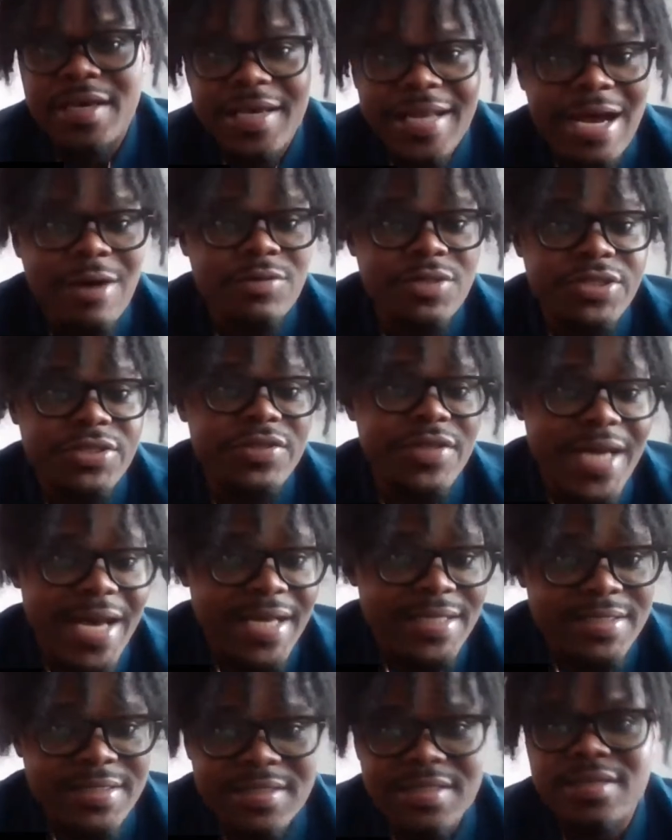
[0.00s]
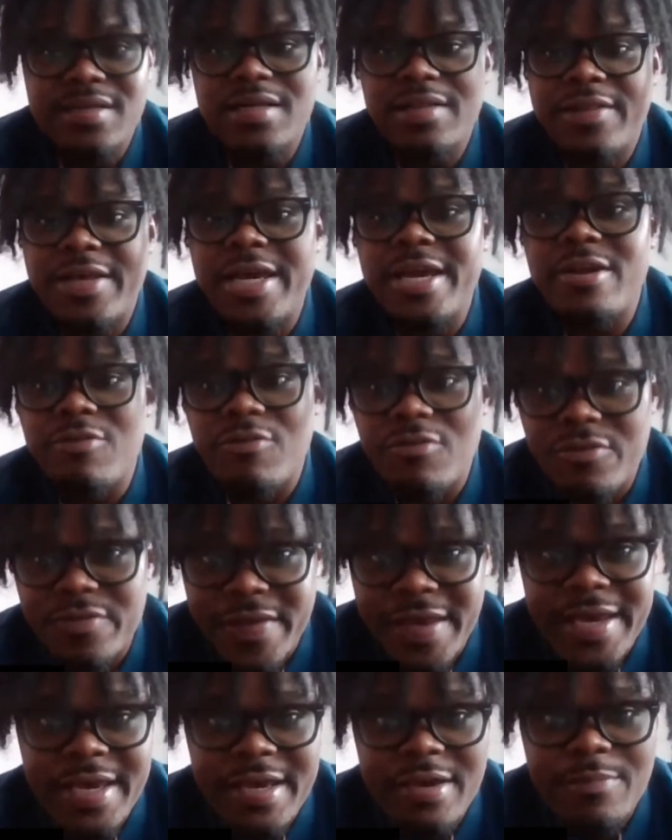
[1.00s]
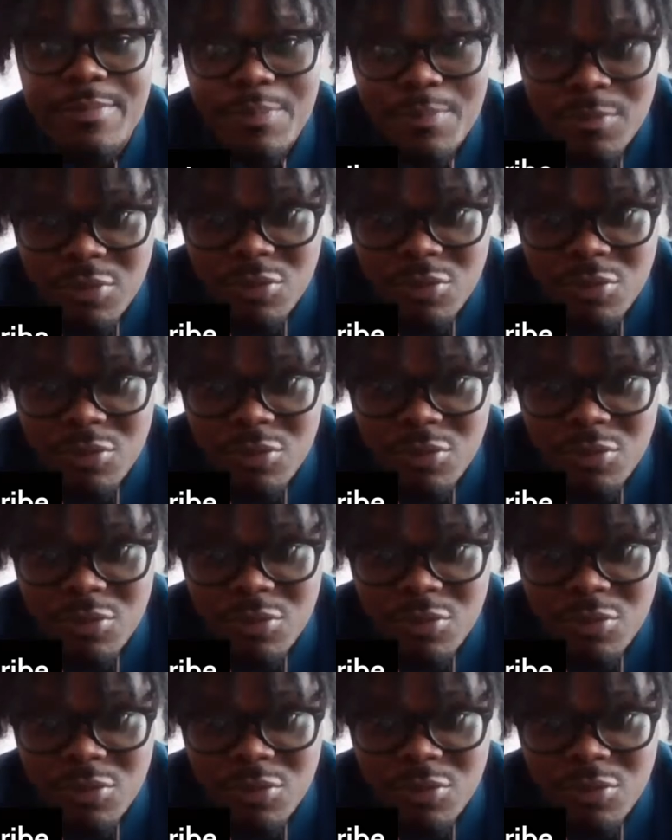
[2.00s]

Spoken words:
And I will tell you guys, they